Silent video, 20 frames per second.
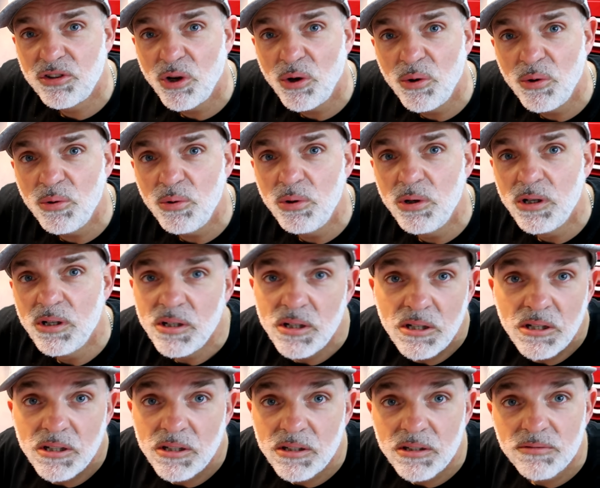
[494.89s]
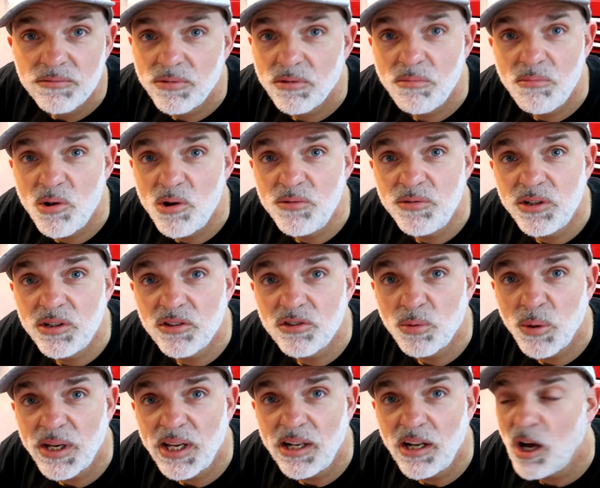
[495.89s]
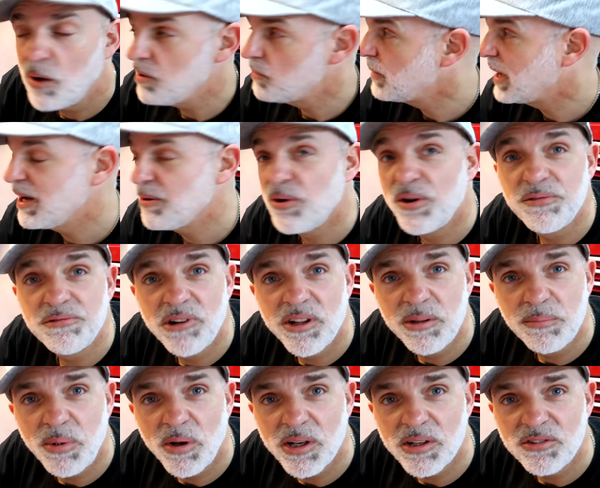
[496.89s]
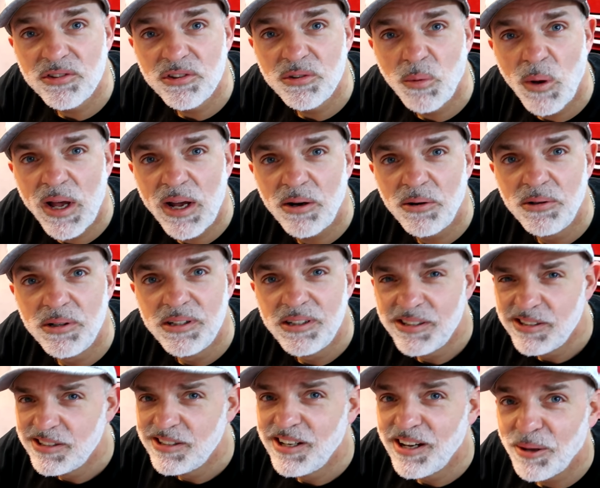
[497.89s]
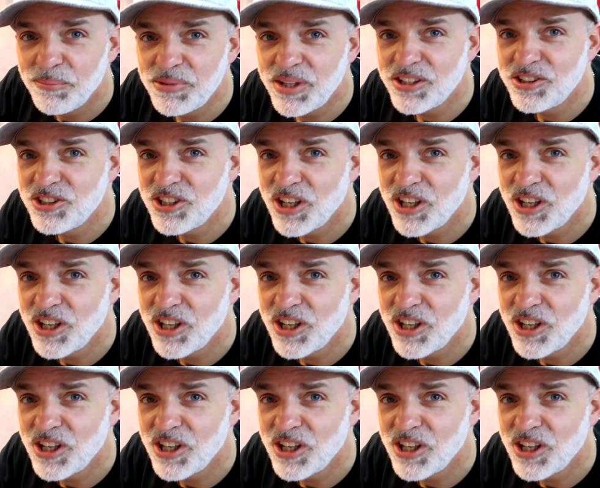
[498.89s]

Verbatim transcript: tool for moving the swinging arm. It may work for other bikes as well. I'm dead